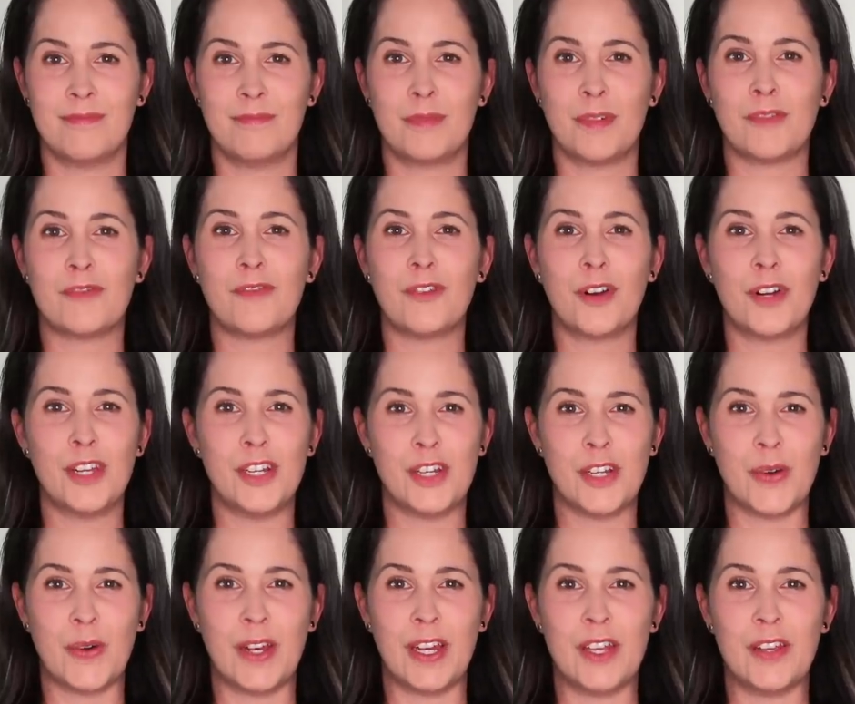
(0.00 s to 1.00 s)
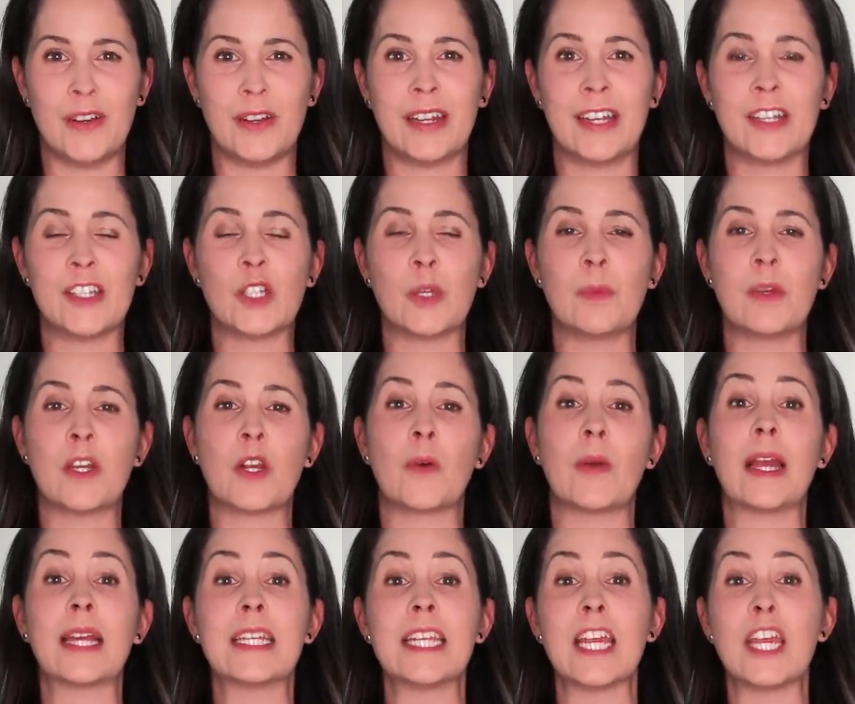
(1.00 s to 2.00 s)
Before you know it, your kids will be
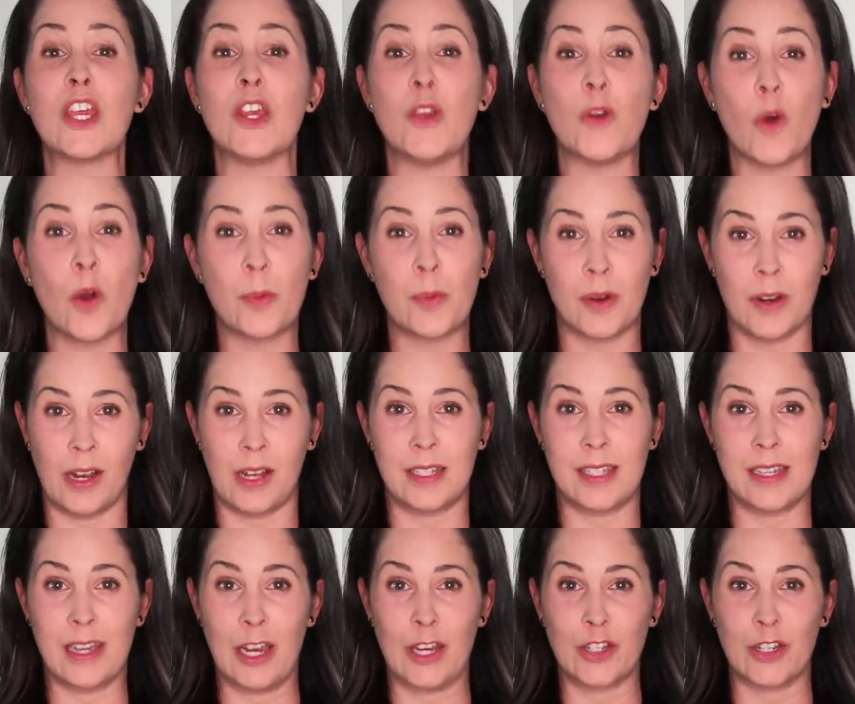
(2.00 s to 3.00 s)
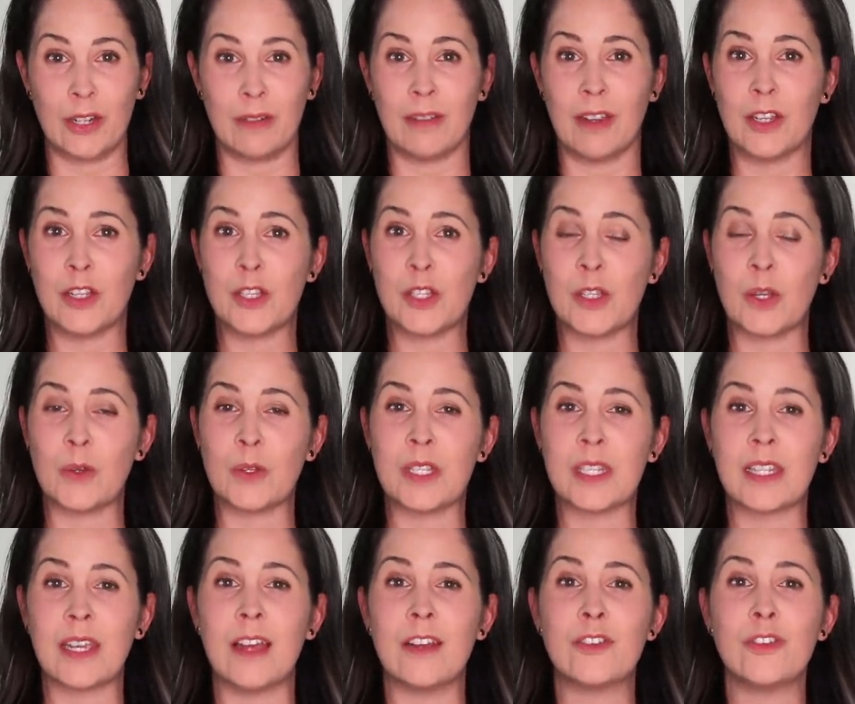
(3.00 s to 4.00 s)
correcting your pronunciation, so
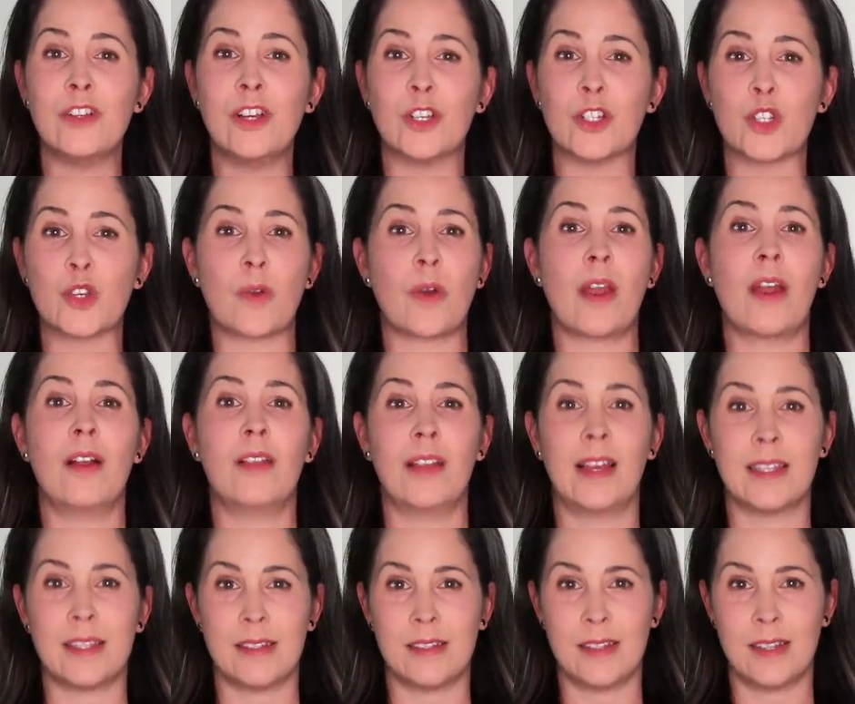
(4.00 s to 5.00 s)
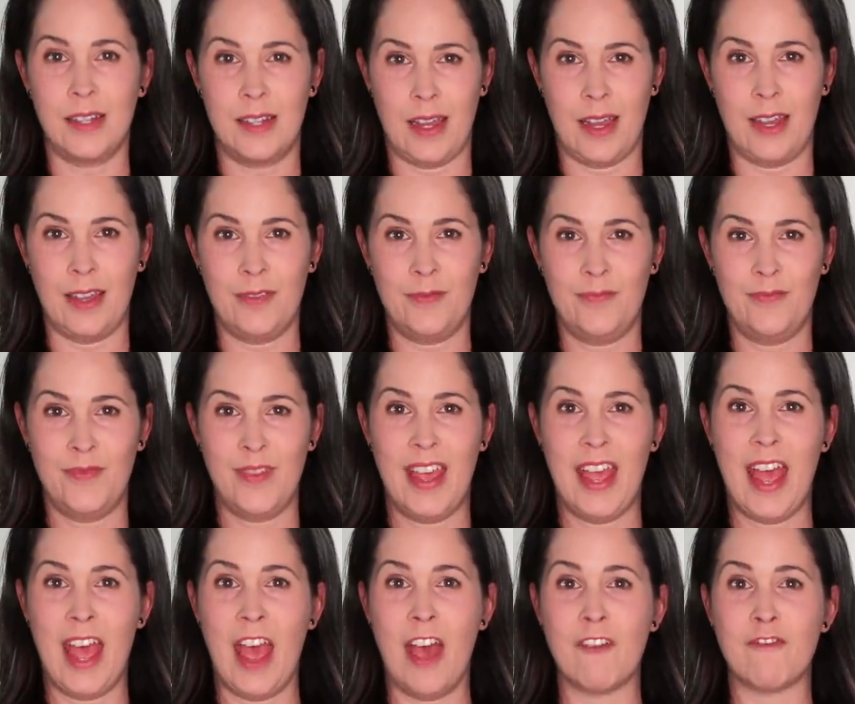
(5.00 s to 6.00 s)
schedule a trial lesson today.
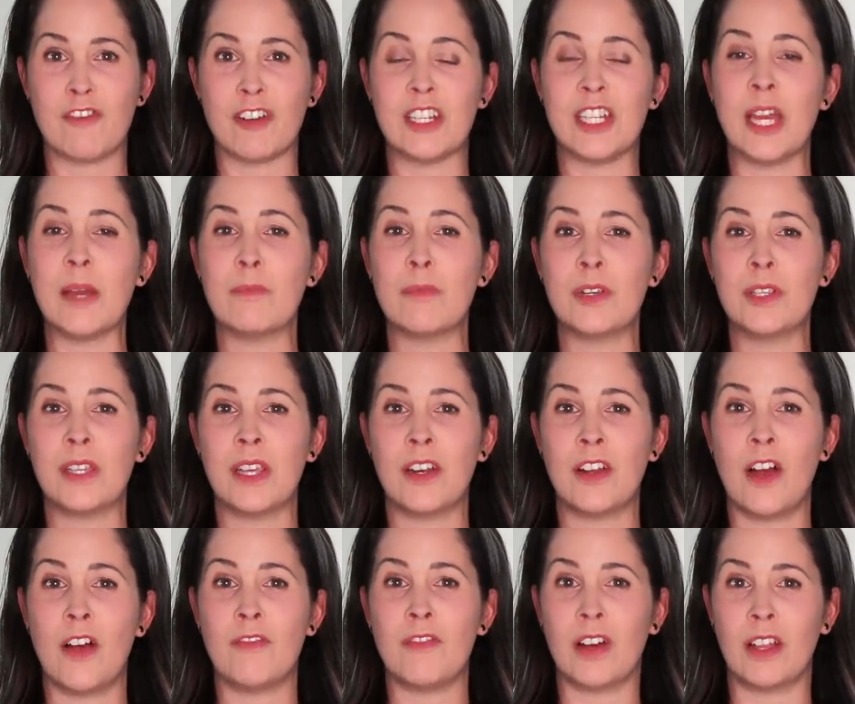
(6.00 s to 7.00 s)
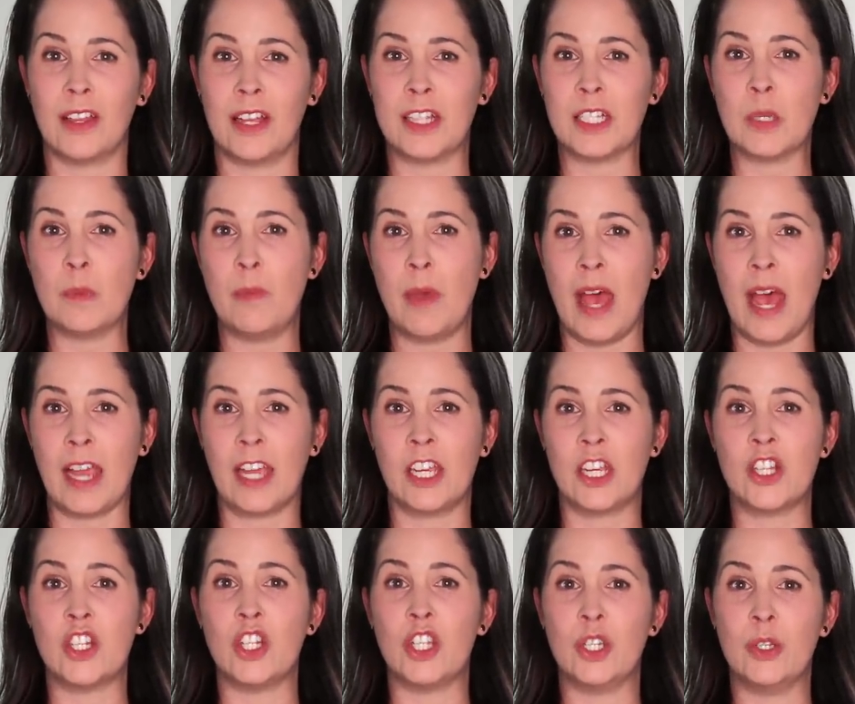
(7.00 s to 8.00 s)
And for 10% off a lesson
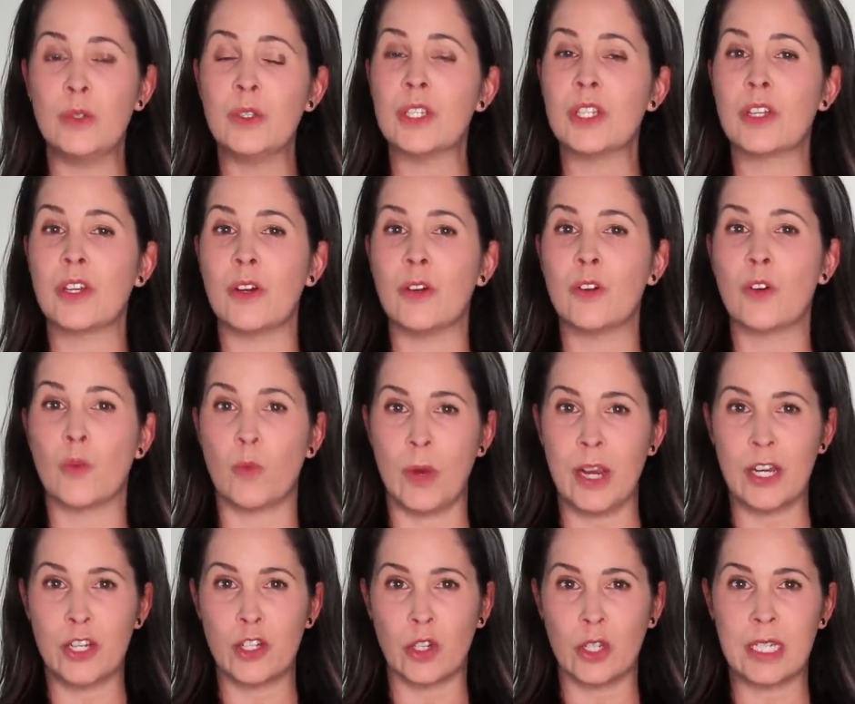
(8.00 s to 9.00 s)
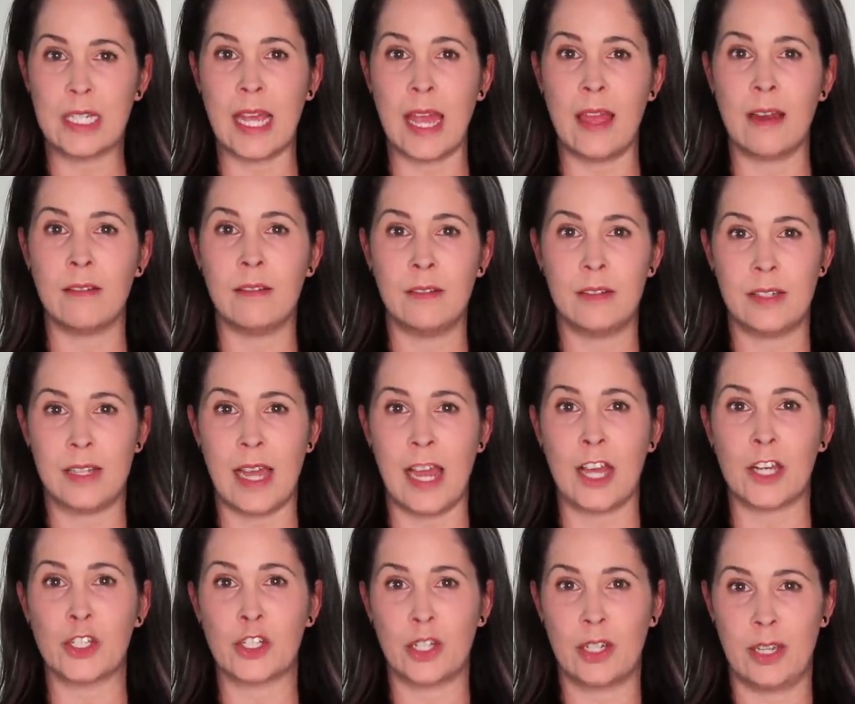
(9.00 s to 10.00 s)
package, use the code
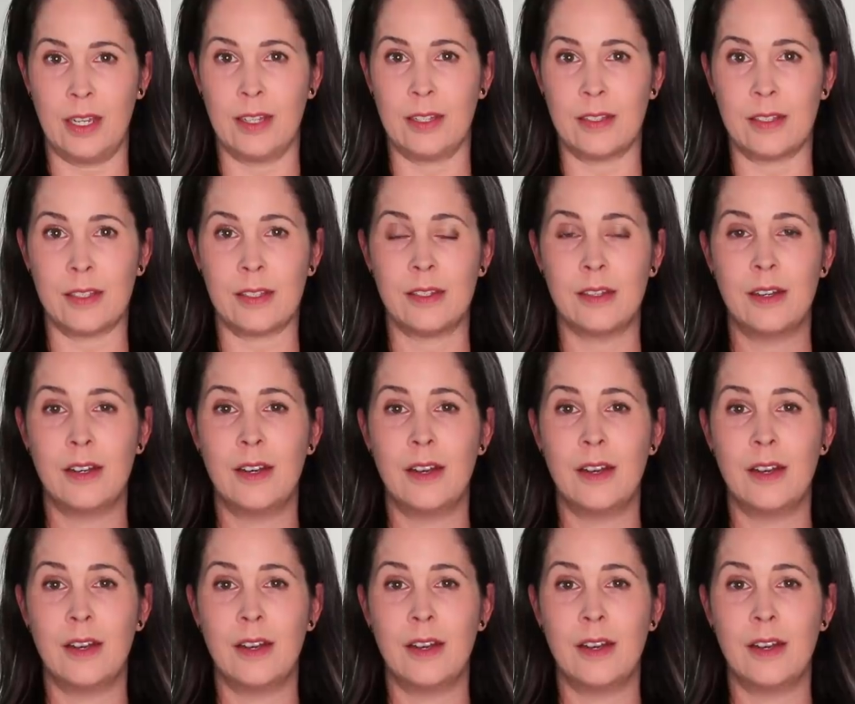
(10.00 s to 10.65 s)
RACHEL10-KIDS.